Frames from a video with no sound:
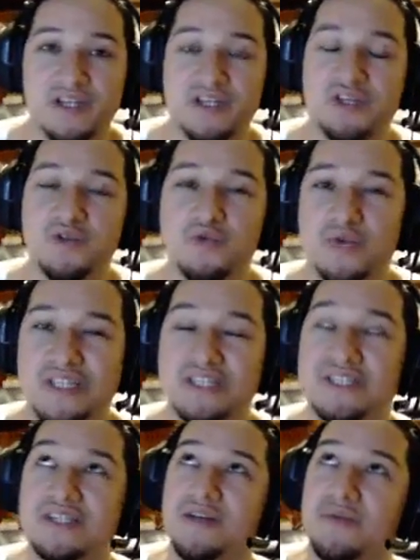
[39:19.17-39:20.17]
you risk
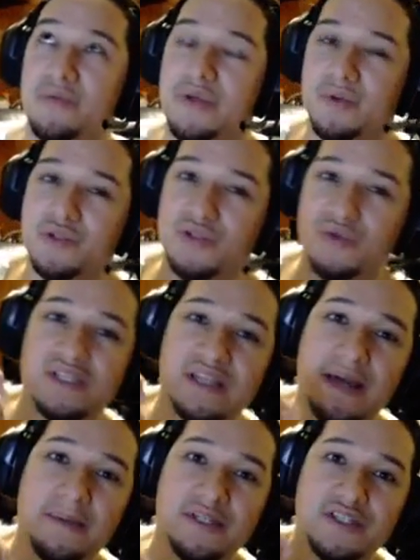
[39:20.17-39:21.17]
people doing
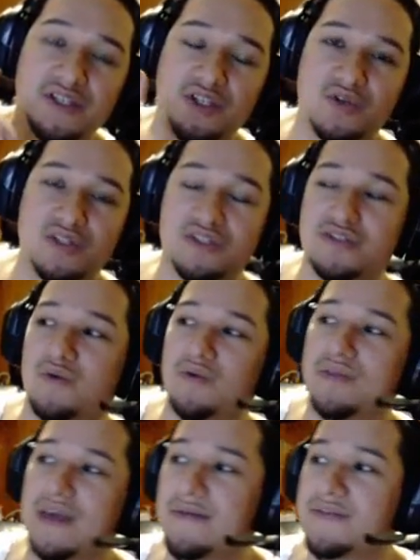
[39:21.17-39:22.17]
damage to the crystal
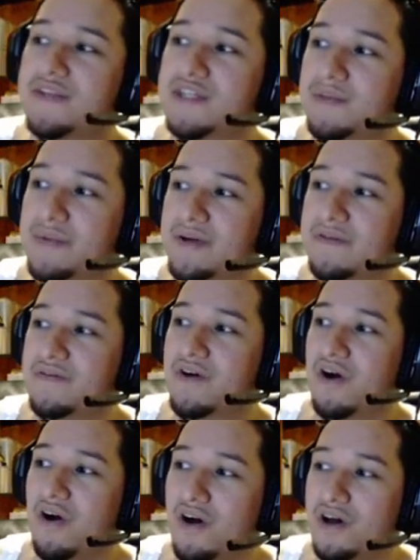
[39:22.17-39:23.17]
without the debuff
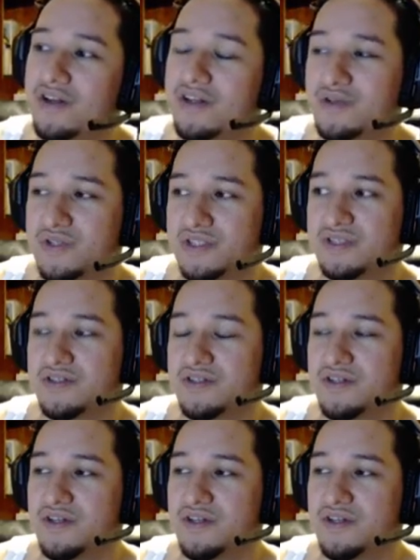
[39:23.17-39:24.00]
on the crystal.